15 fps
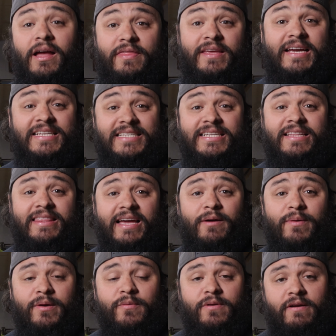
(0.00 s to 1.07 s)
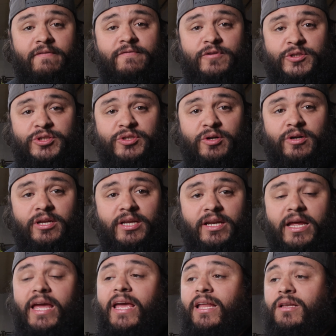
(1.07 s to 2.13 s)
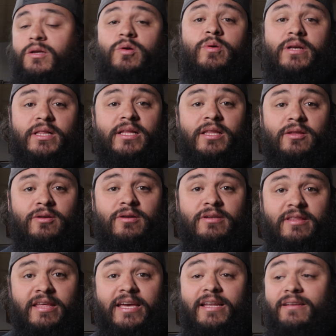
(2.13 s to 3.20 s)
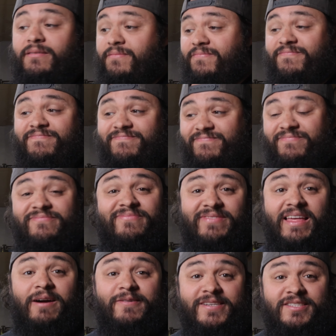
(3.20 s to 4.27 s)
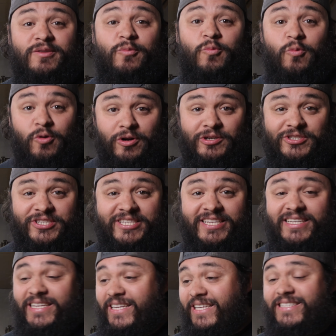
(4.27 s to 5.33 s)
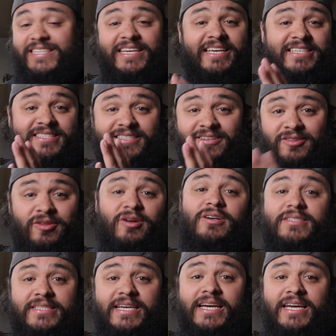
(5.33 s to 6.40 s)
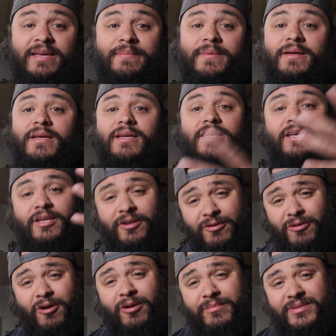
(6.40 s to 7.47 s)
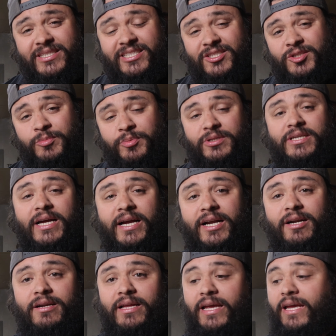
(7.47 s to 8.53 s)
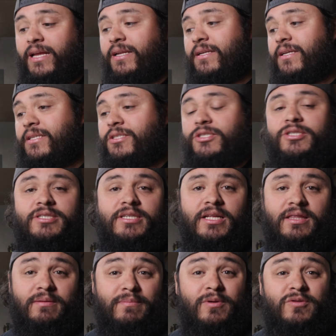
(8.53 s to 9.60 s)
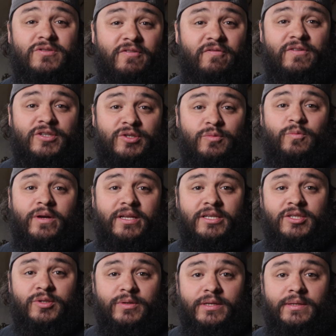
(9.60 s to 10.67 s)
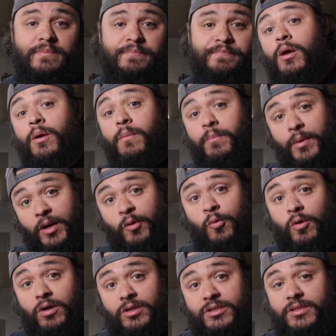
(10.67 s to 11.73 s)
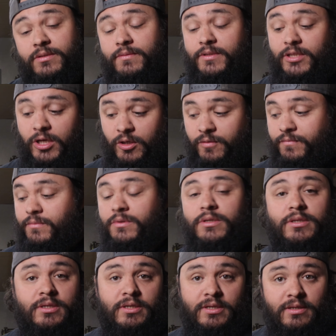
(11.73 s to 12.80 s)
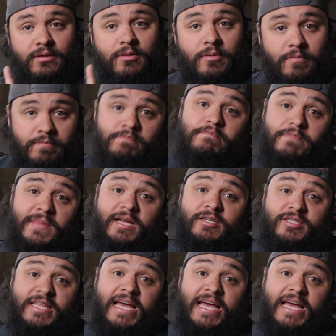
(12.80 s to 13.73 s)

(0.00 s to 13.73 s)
I think I did it that way when I first started and quickly learned that that way's the worst. It takes a long time, your arms get super tired, and it's just not the most efficient way to do it. But it works, so there's